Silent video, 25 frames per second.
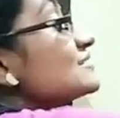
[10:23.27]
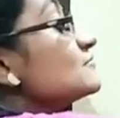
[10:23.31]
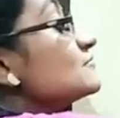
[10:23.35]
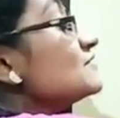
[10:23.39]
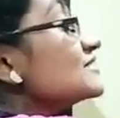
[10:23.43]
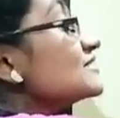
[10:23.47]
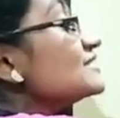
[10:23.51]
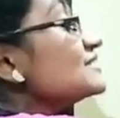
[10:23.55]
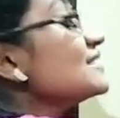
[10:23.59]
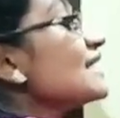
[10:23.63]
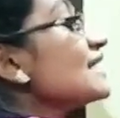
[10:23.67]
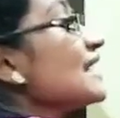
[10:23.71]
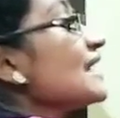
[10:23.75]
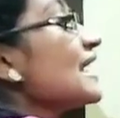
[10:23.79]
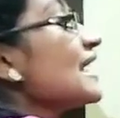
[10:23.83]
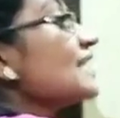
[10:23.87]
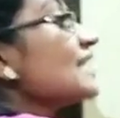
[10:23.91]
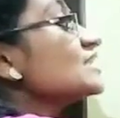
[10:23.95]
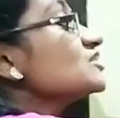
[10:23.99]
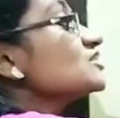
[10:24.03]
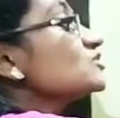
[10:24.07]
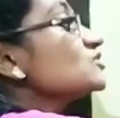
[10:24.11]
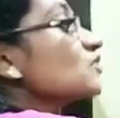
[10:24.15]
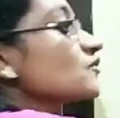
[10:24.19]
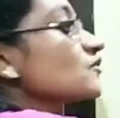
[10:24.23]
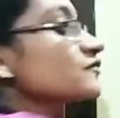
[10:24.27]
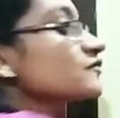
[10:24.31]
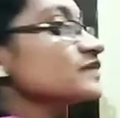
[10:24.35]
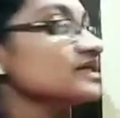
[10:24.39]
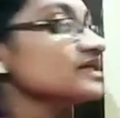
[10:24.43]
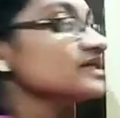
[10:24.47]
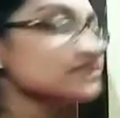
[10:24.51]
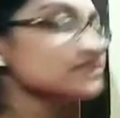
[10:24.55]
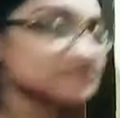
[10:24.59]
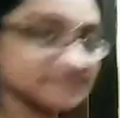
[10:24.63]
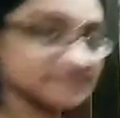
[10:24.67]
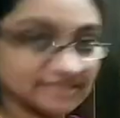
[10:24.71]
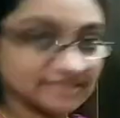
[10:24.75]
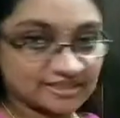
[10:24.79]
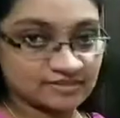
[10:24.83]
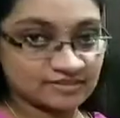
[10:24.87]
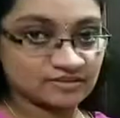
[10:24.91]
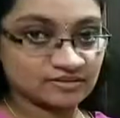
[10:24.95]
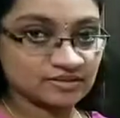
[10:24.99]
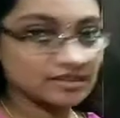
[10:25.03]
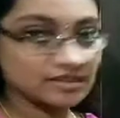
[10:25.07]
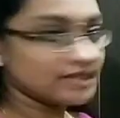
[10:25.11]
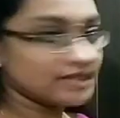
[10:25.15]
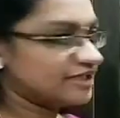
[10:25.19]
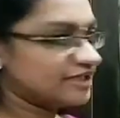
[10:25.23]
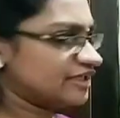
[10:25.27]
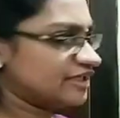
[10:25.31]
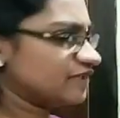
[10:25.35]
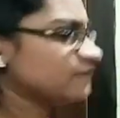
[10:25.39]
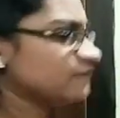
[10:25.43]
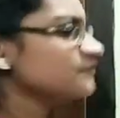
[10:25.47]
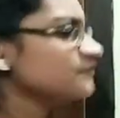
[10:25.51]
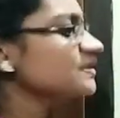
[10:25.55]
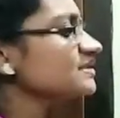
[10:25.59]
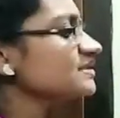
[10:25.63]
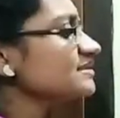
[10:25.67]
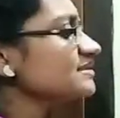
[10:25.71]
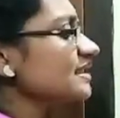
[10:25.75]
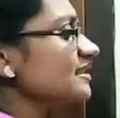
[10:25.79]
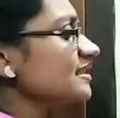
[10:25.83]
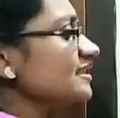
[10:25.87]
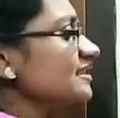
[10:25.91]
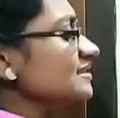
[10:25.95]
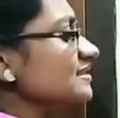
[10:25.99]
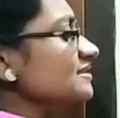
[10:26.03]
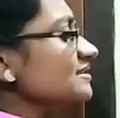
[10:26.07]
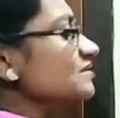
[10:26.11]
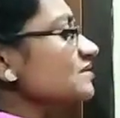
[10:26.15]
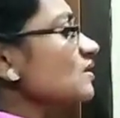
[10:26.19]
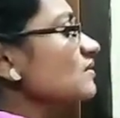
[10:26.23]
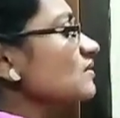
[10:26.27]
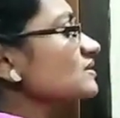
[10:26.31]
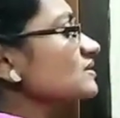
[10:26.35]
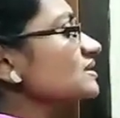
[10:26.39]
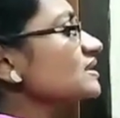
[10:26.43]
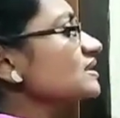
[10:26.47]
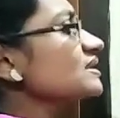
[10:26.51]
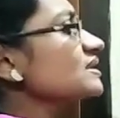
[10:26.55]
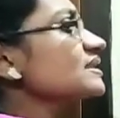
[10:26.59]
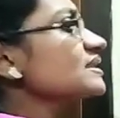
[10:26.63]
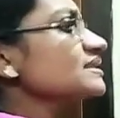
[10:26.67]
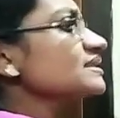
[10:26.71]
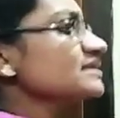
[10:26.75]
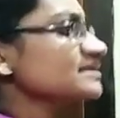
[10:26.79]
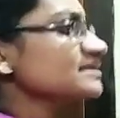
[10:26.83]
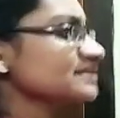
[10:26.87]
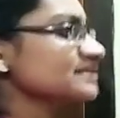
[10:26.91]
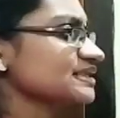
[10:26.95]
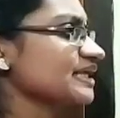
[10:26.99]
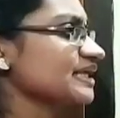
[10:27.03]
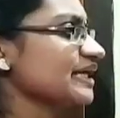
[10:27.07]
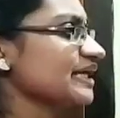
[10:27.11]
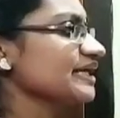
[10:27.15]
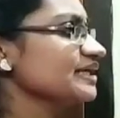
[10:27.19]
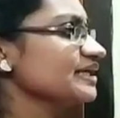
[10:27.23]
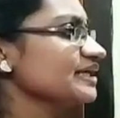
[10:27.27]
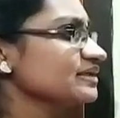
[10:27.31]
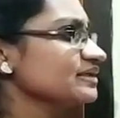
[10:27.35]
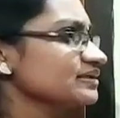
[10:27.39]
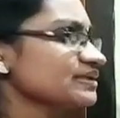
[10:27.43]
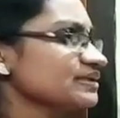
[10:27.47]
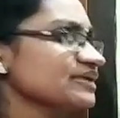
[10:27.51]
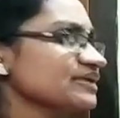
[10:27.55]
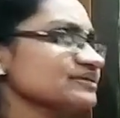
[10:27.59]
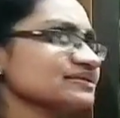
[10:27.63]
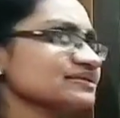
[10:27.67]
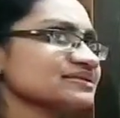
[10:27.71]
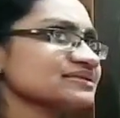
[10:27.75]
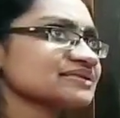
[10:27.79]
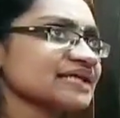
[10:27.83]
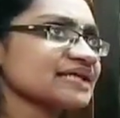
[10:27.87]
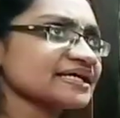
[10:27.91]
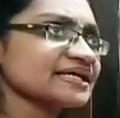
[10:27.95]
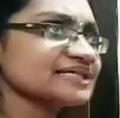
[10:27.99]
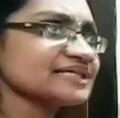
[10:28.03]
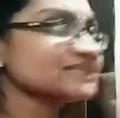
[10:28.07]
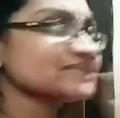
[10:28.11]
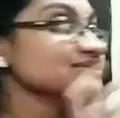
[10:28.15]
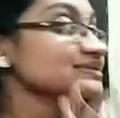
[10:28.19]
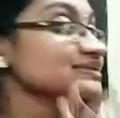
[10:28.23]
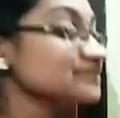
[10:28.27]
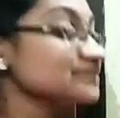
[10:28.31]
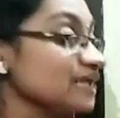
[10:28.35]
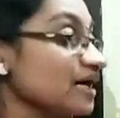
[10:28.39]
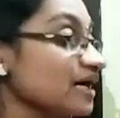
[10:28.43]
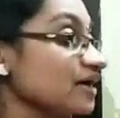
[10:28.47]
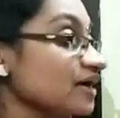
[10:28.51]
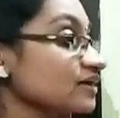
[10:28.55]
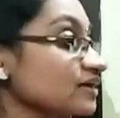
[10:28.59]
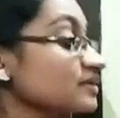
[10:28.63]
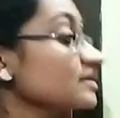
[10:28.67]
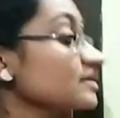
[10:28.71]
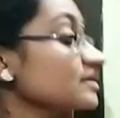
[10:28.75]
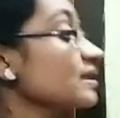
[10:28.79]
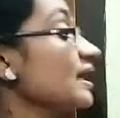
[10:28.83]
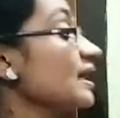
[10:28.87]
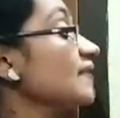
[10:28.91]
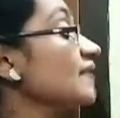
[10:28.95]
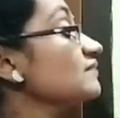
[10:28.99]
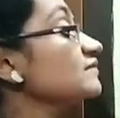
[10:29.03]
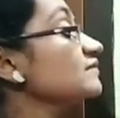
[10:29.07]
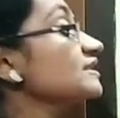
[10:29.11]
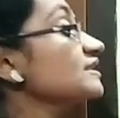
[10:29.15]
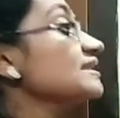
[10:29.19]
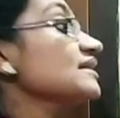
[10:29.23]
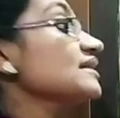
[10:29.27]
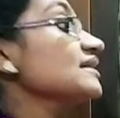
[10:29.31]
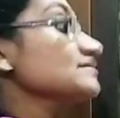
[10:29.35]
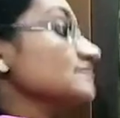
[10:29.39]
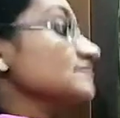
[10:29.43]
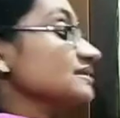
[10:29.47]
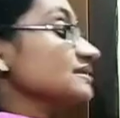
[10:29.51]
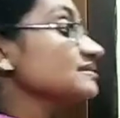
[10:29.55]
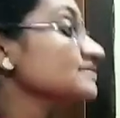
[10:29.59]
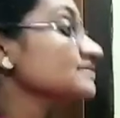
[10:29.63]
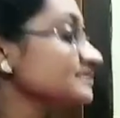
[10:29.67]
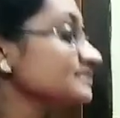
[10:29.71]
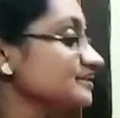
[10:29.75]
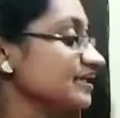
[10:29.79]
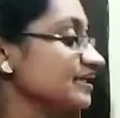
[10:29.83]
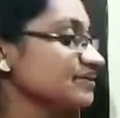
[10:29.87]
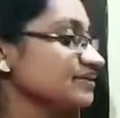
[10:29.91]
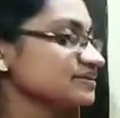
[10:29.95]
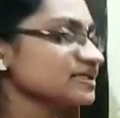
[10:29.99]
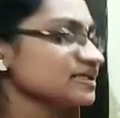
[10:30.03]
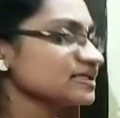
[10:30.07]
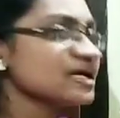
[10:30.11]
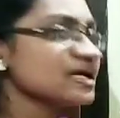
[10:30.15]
with the light of the sun. If the sun is not there in the sky, then the sky is dark and we can see the stars.